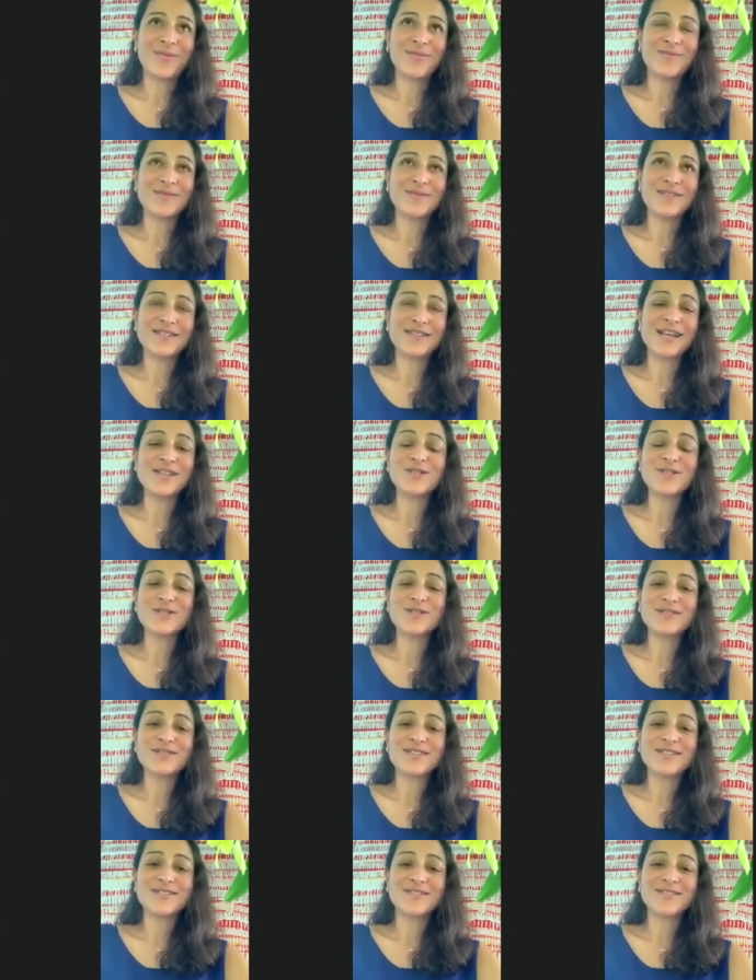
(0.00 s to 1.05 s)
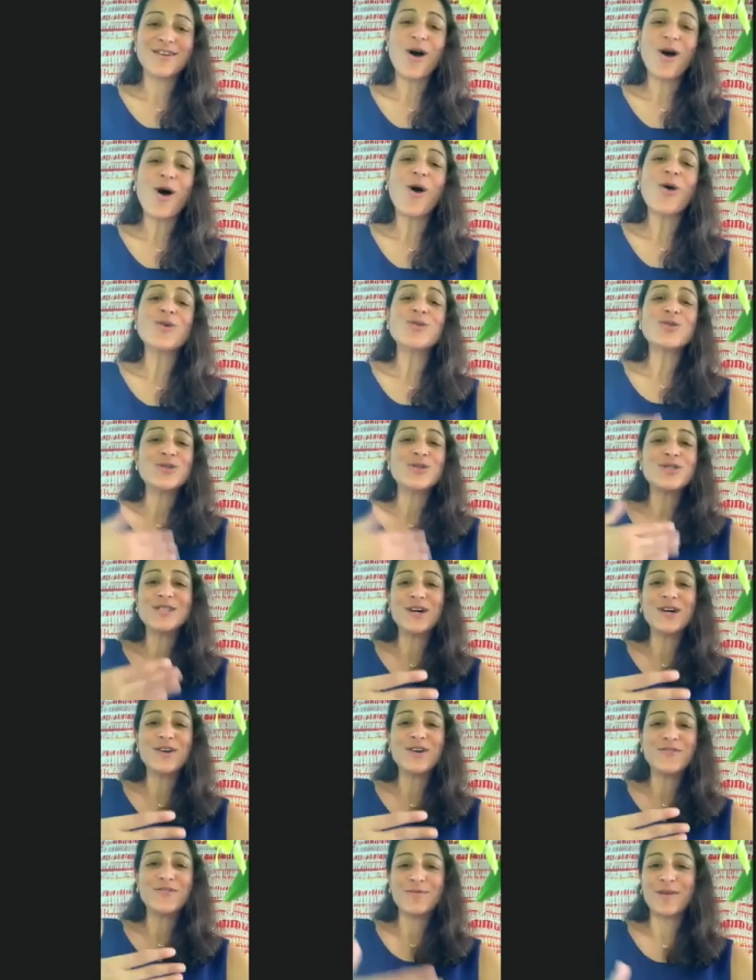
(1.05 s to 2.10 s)
doesn't hold yourself
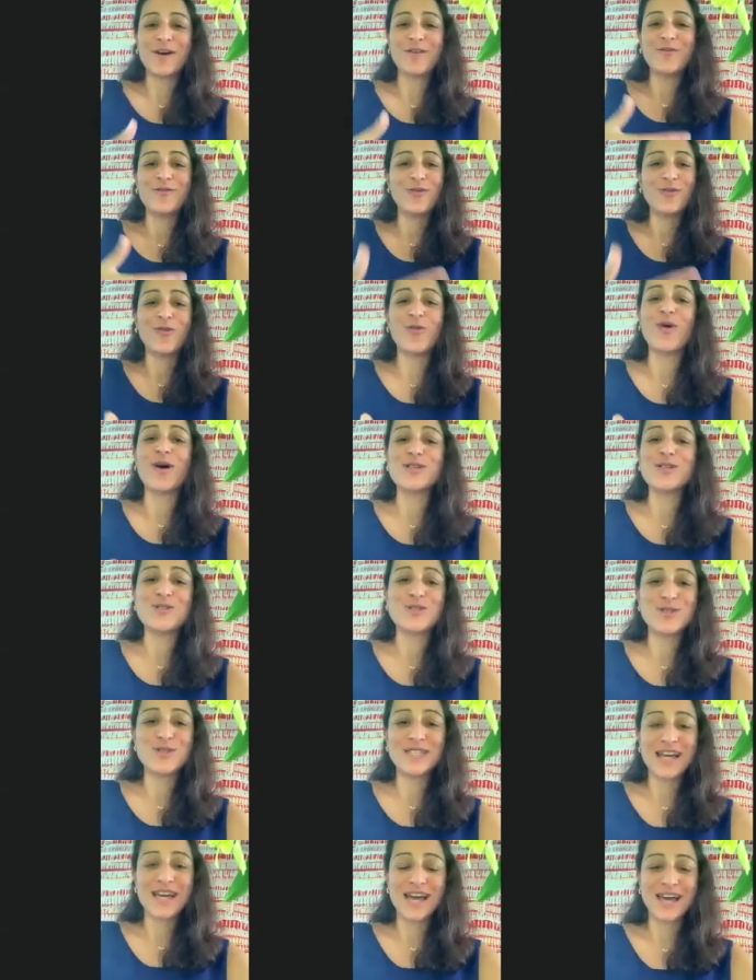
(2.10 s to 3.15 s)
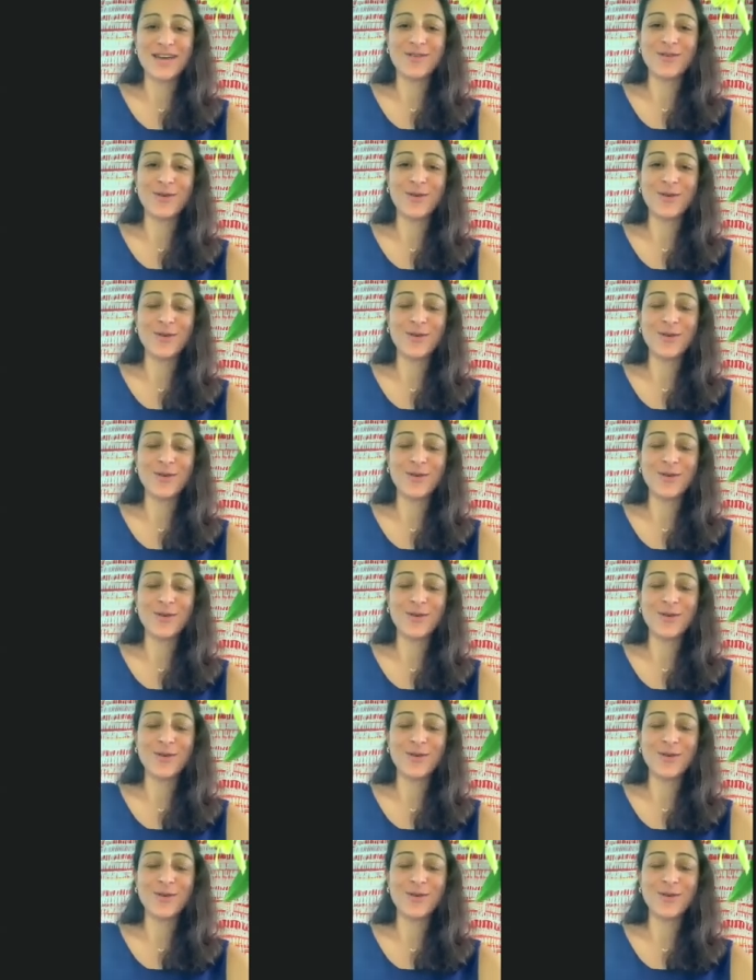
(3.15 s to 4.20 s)
above what you say. You
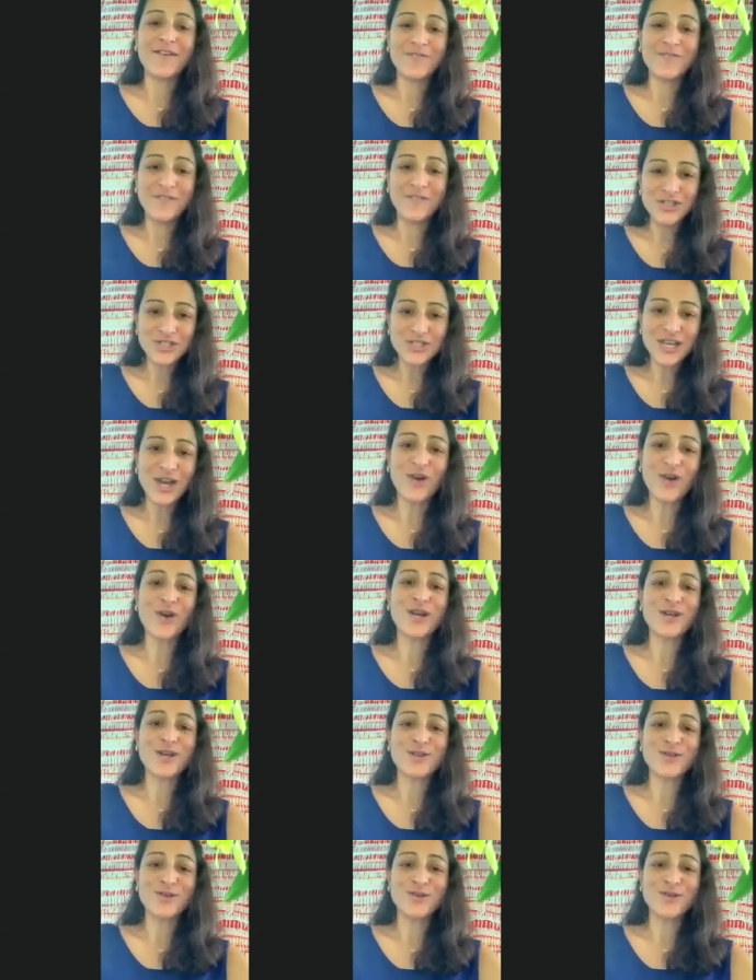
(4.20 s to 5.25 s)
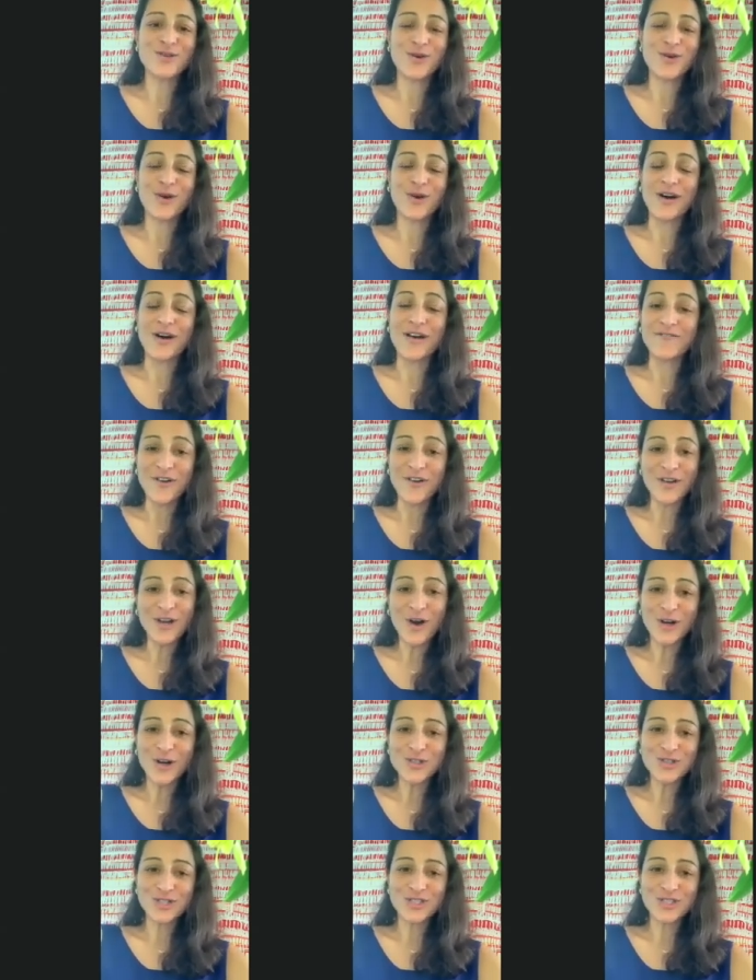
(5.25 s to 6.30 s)
are vegetarian, you're a very
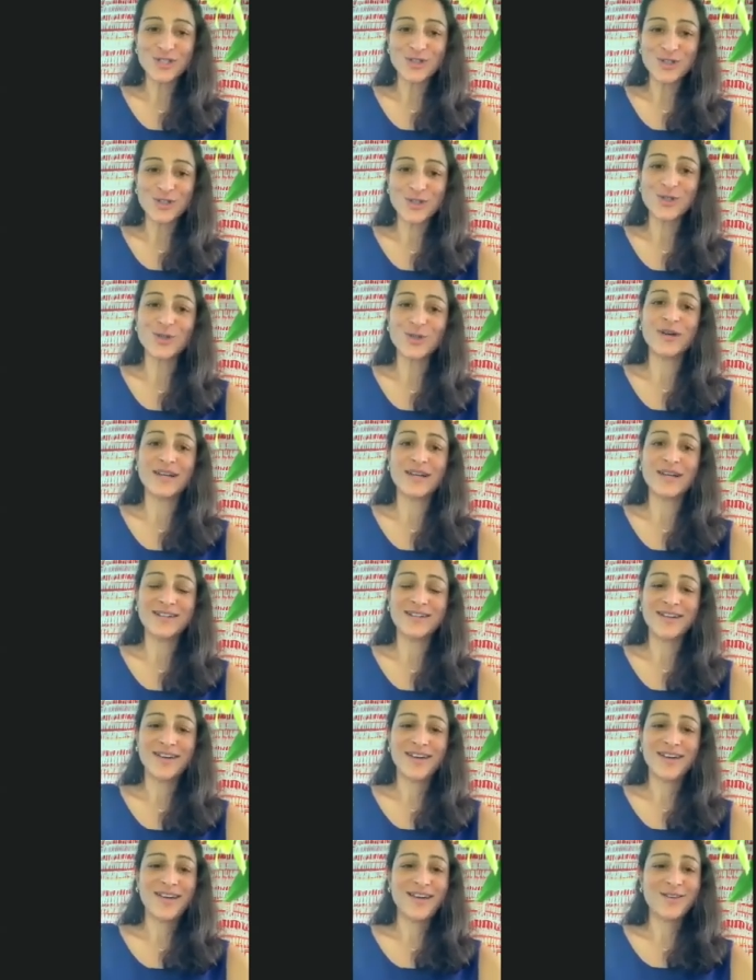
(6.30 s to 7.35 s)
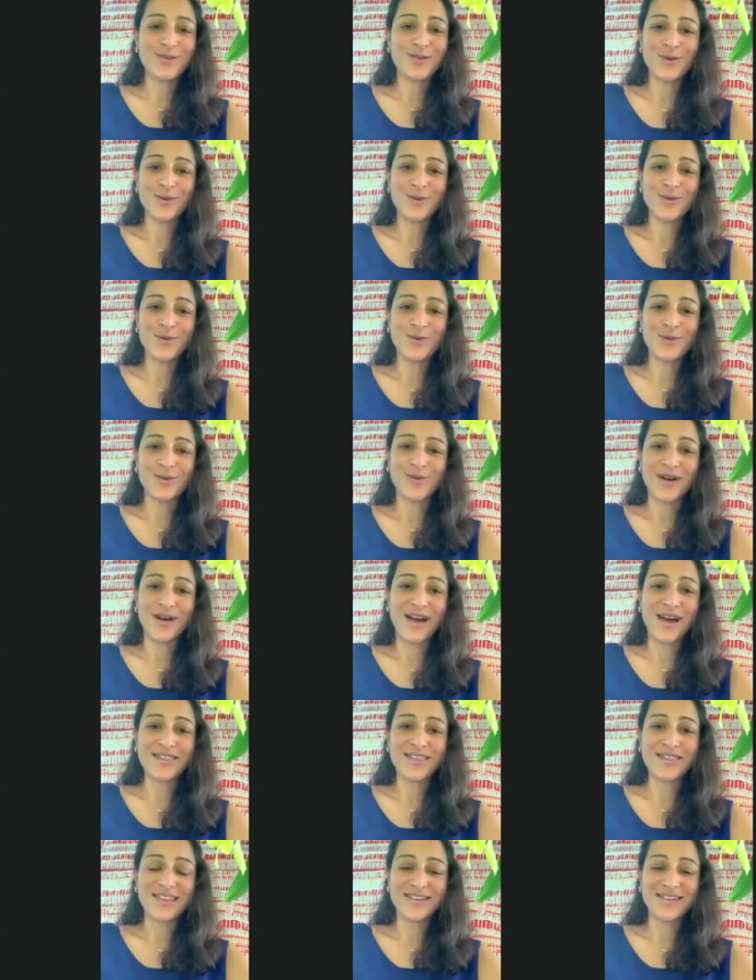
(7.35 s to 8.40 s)
conscious consumer, you, I
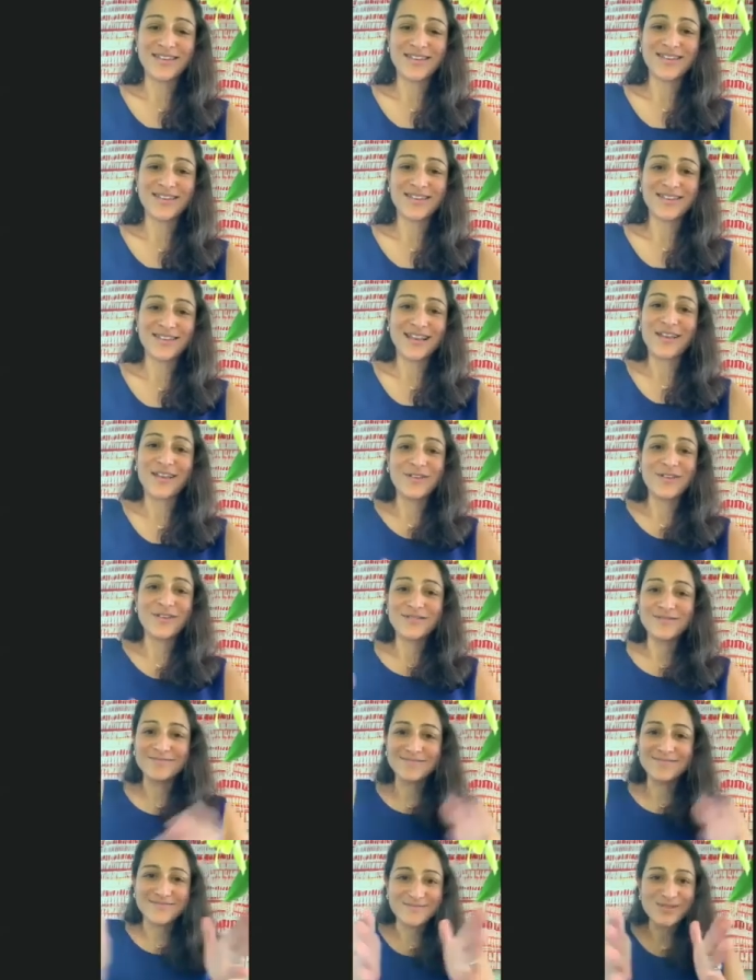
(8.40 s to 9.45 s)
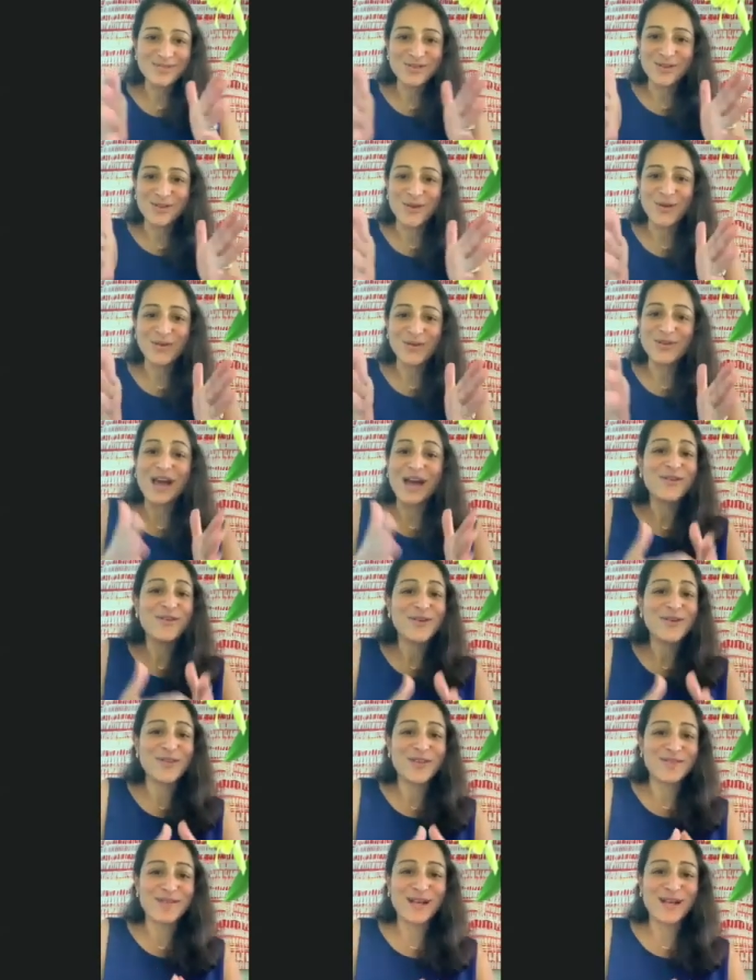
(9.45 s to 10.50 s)
think, even, you know, narrow the
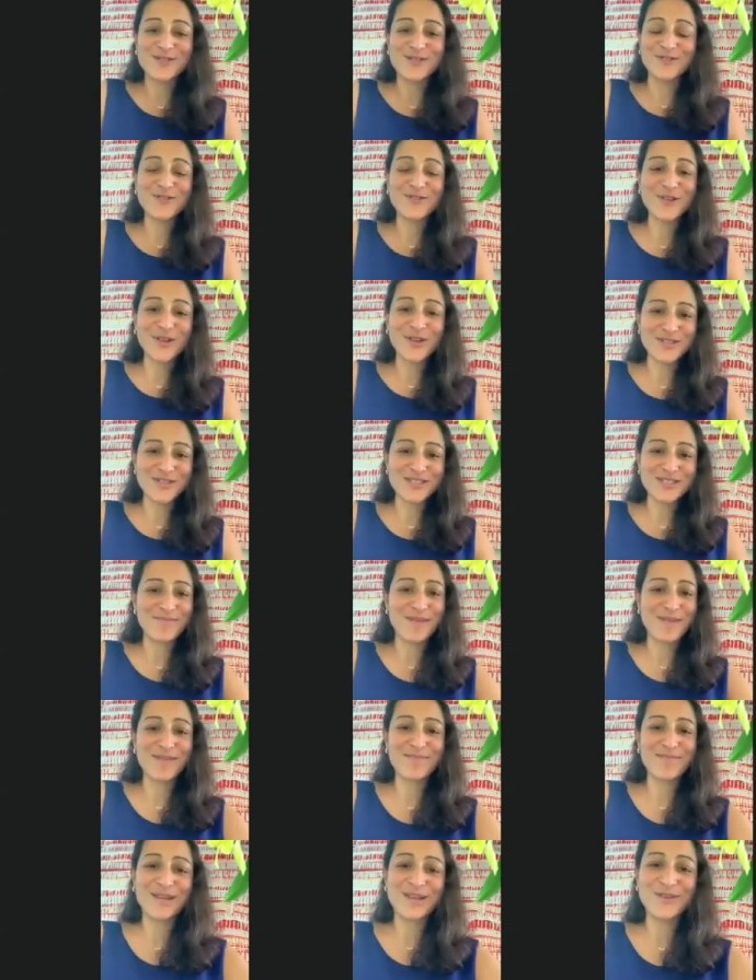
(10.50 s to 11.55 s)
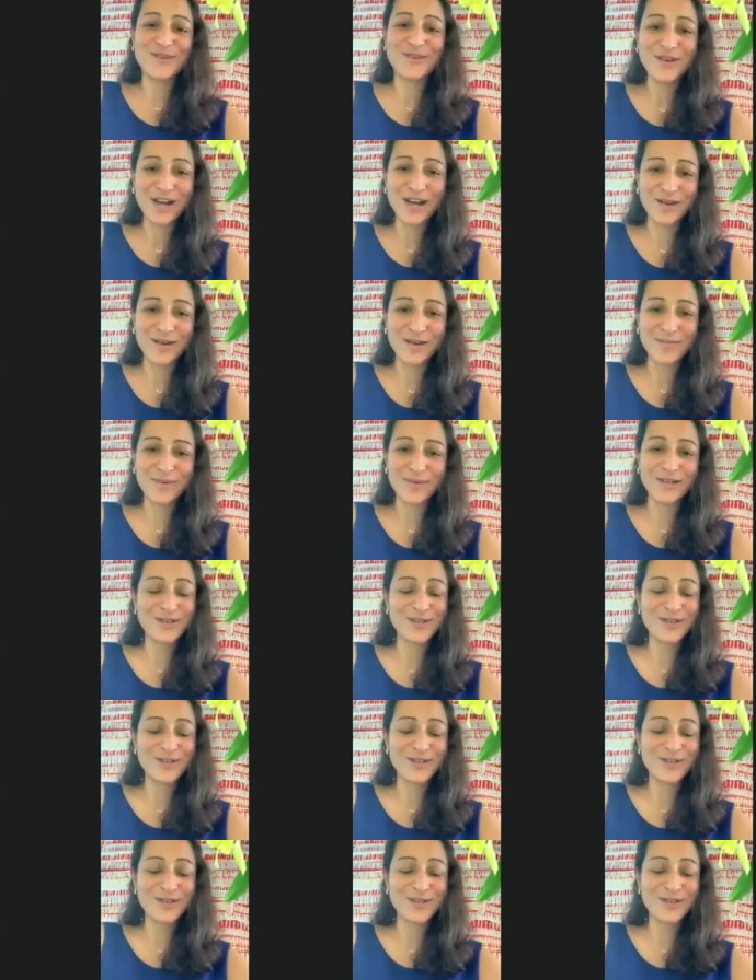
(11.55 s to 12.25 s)
amount of clothes that might be in your cupboard. You're a